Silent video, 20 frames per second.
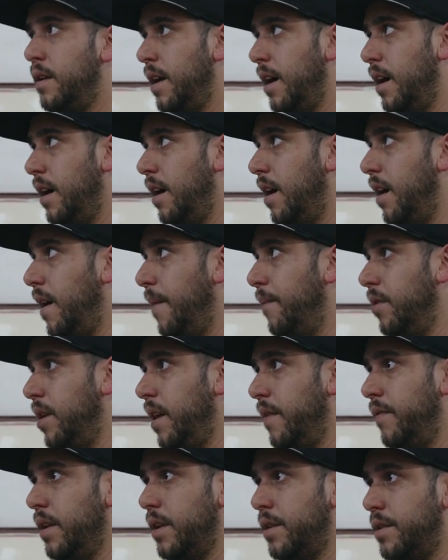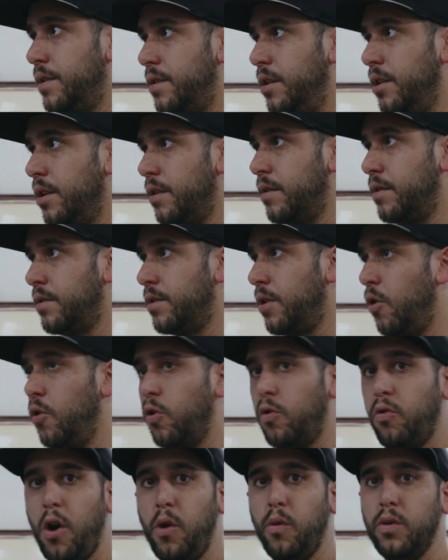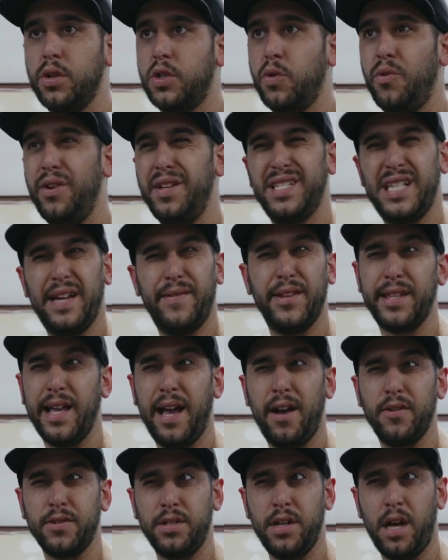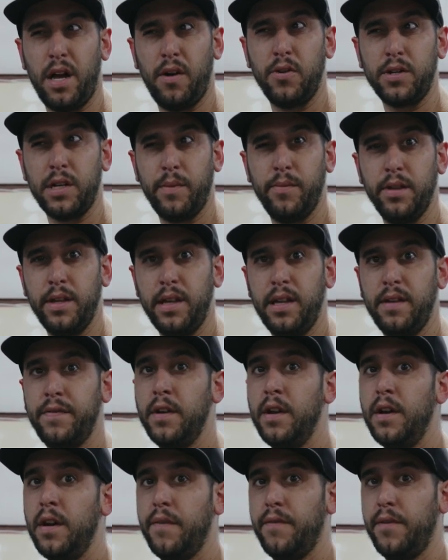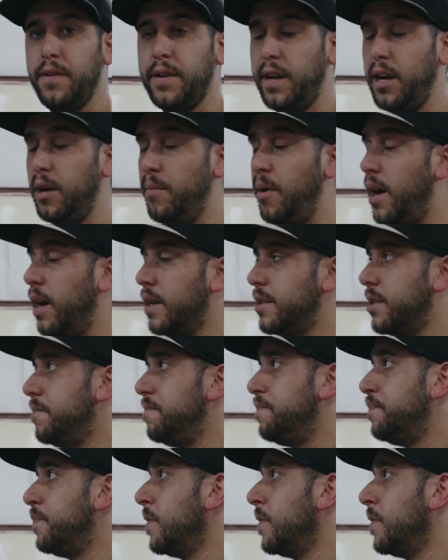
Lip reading: I believe the total quote was $27,000, I believe, for the gearbox.